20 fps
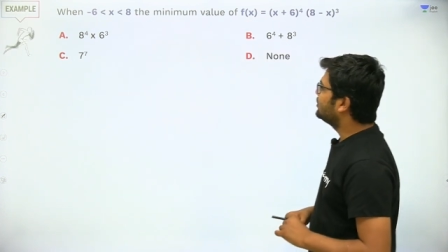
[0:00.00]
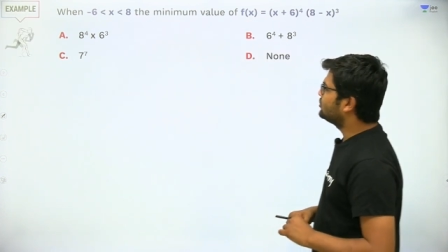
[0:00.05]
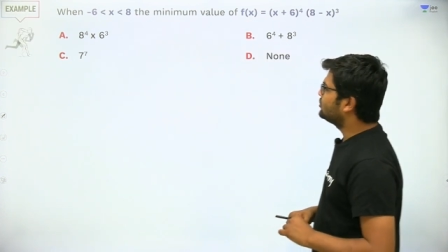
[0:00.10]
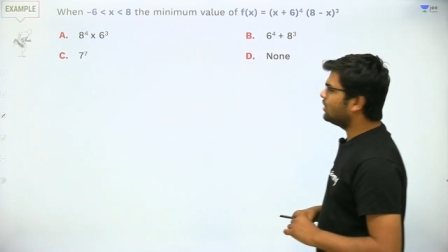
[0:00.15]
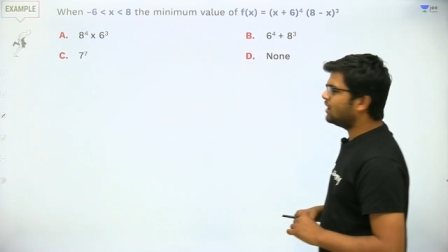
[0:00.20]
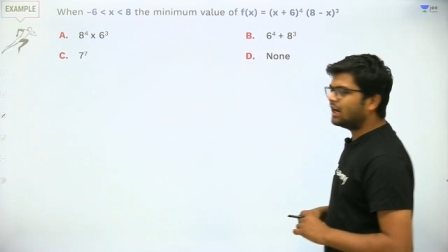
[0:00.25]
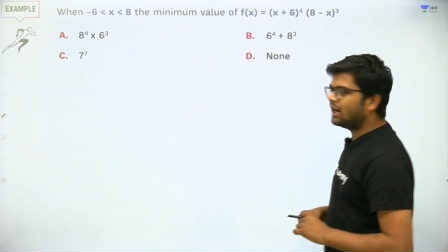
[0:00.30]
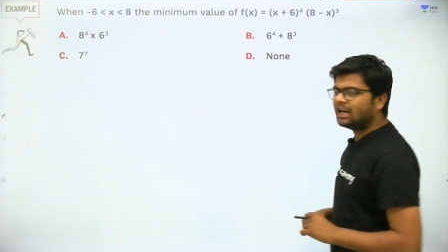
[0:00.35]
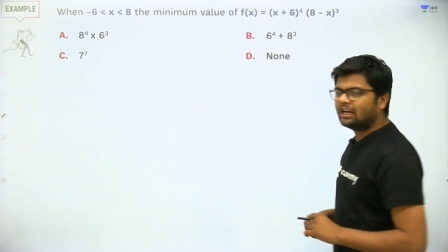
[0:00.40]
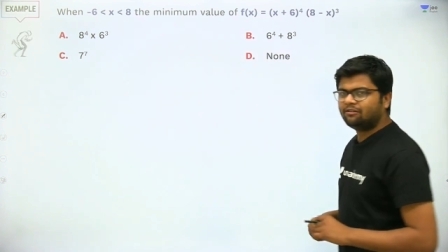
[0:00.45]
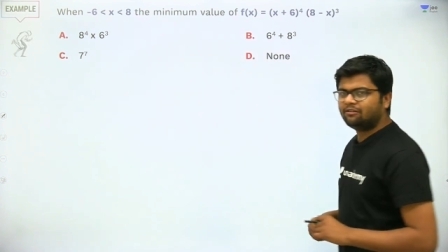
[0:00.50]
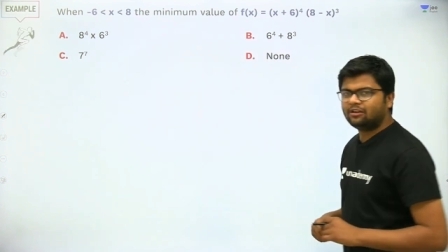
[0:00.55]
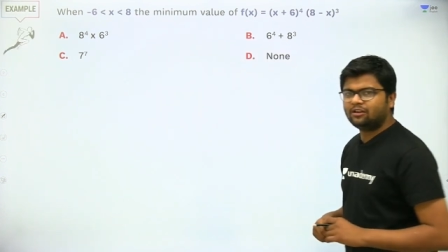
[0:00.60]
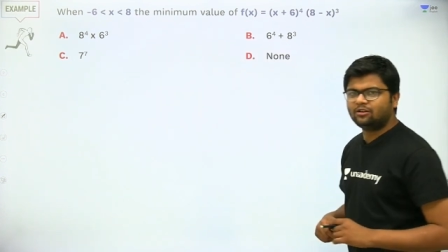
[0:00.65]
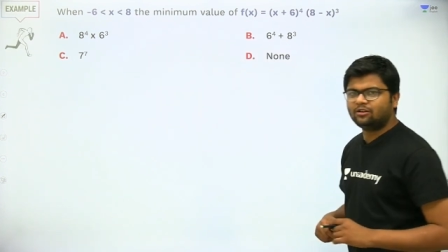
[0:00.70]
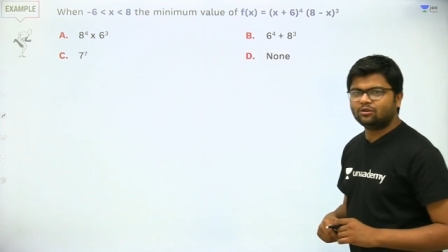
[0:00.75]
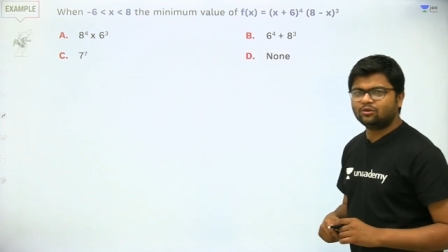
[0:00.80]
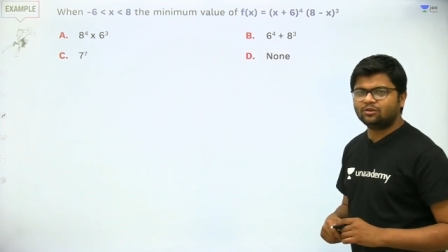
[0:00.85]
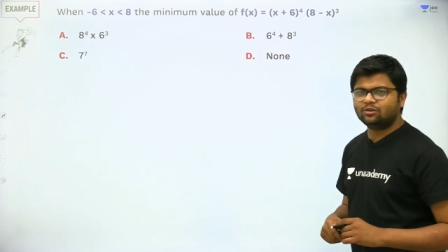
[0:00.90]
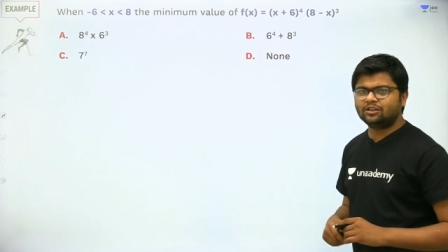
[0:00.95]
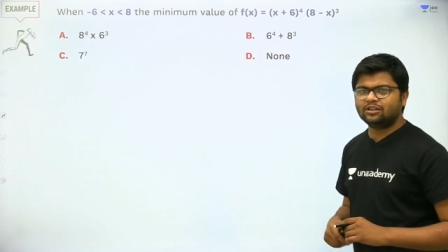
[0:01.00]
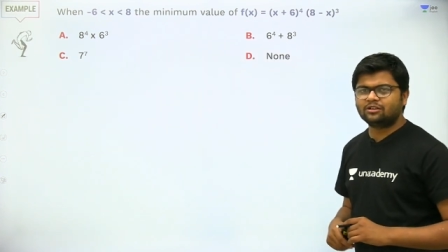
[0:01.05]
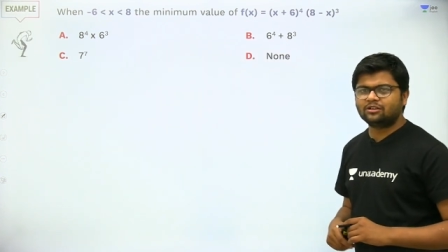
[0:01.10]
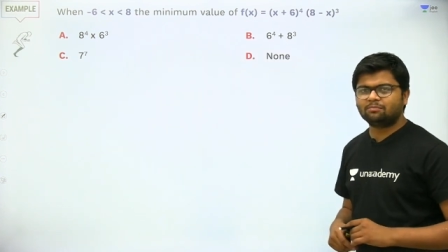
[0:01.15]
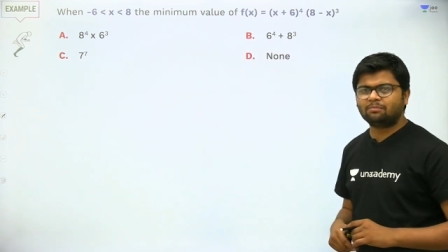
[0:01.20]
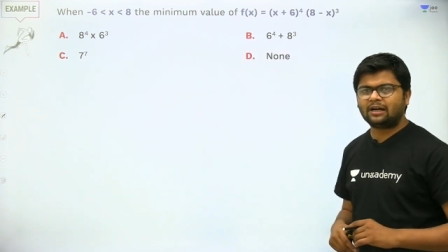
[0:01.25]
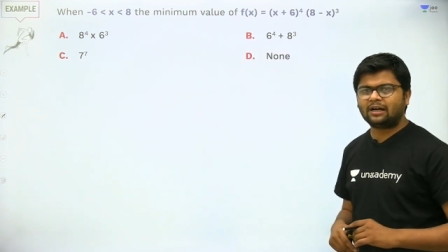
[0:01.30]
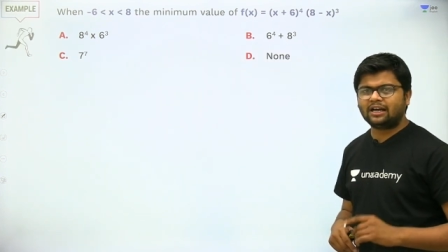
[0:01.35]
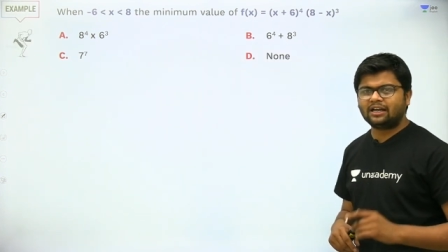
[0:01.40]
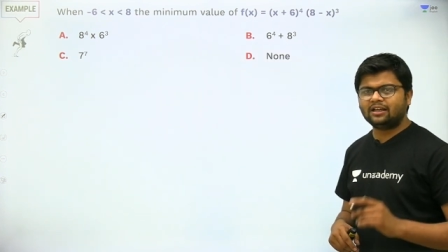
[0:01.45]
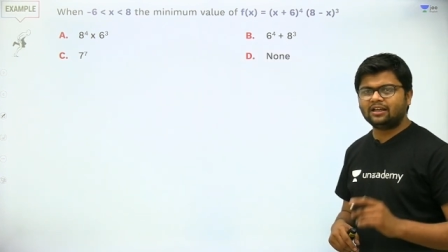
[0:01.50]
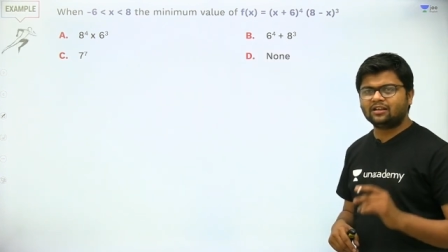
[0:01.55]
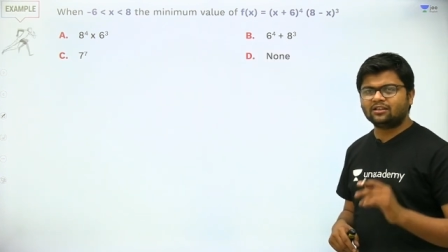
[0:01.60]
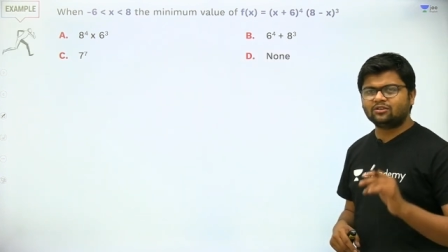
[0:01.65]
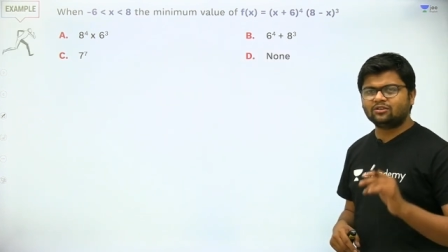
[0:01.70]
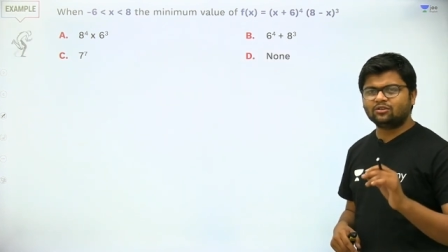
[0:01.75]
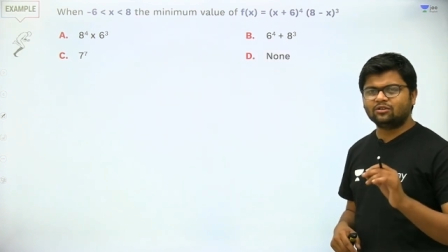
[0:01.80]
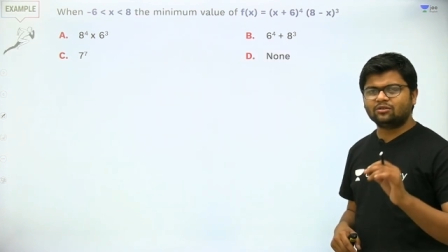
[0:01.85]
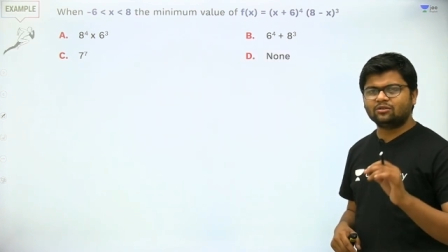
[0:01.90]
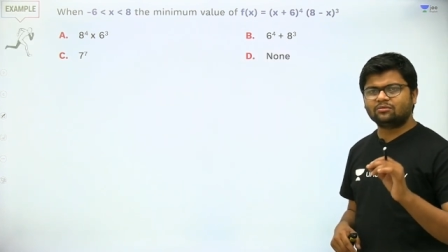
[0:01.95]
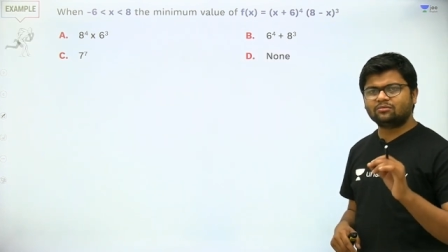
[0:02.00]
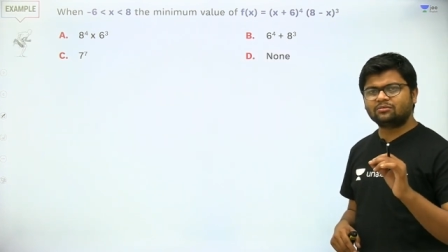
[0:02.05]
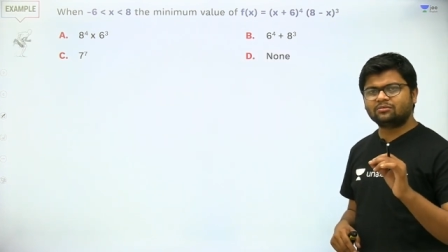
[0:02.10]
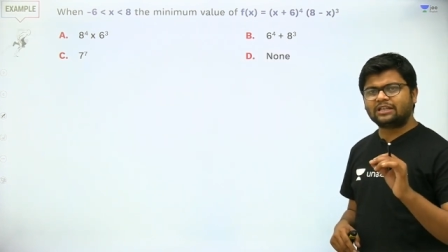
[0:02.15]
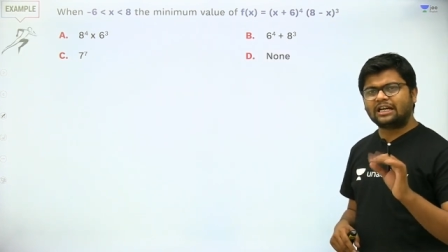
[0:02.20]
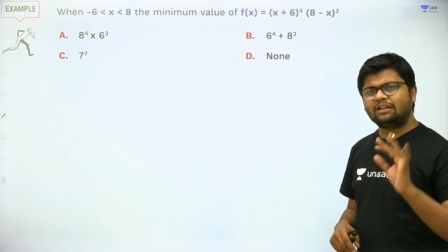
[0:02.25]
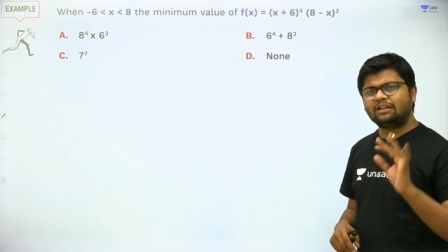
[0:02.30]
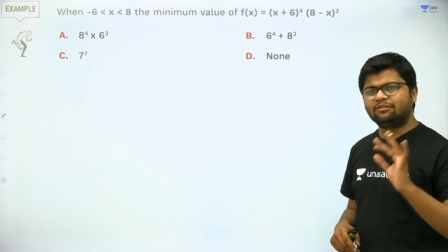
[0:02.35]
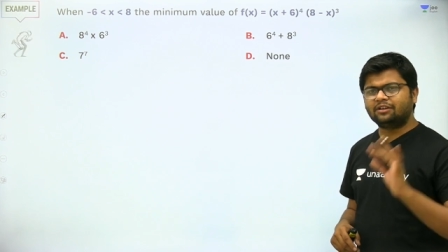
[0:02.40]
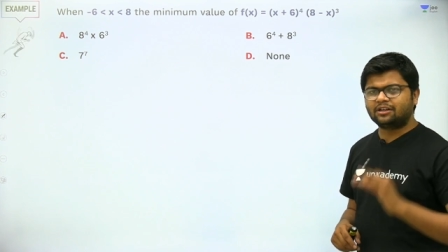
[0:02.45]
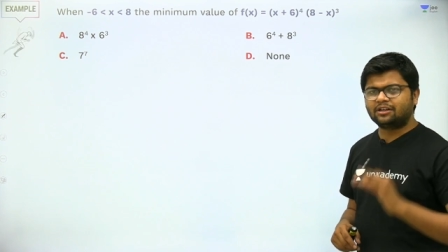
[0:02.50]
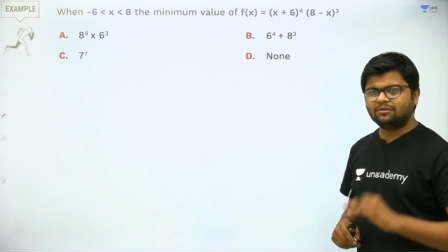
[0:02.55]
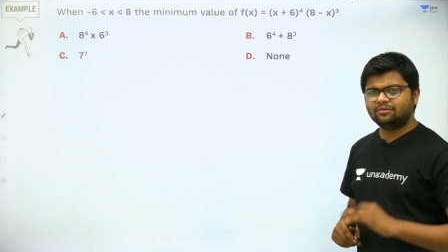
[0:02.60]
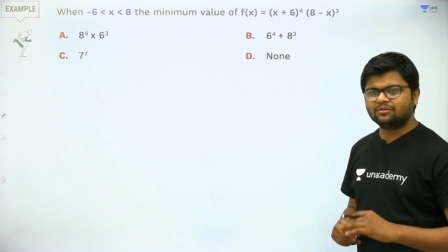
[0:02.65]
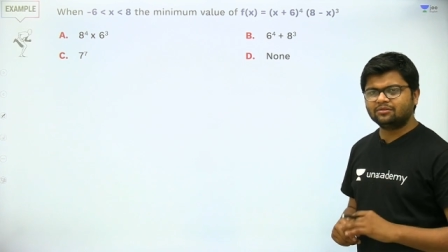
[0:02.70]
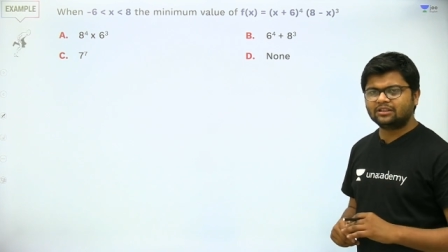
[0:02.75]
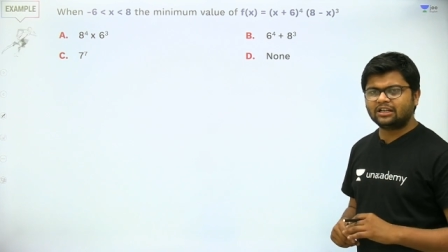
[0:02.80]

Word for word: So, I will do it by, you know, derivative.